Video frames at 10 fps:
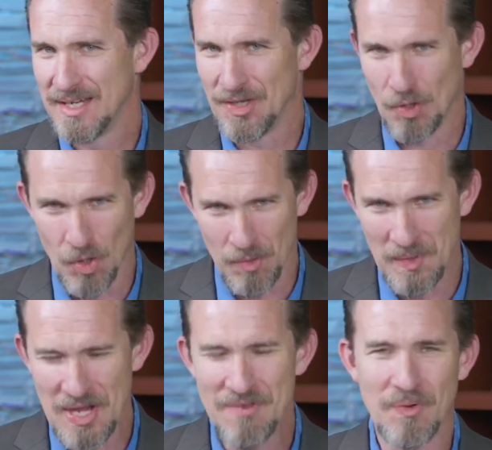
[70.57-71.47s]
it ought to
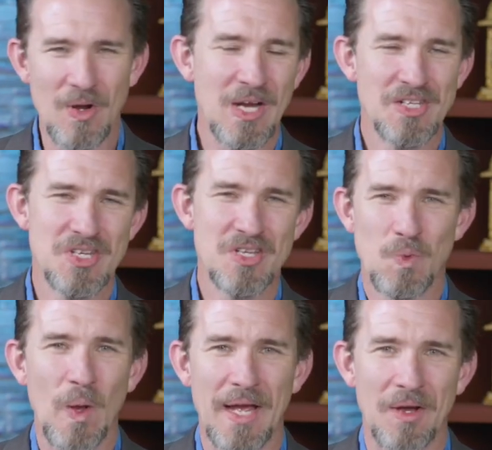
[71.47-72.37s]
be for us as
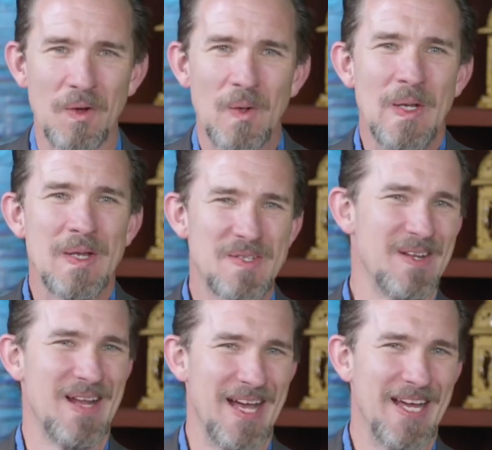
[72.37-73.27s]
well
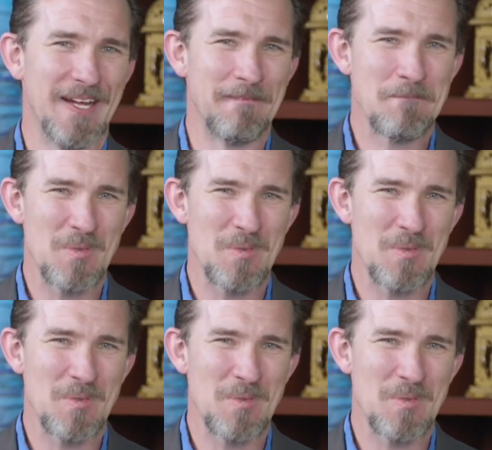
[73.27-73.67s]
today.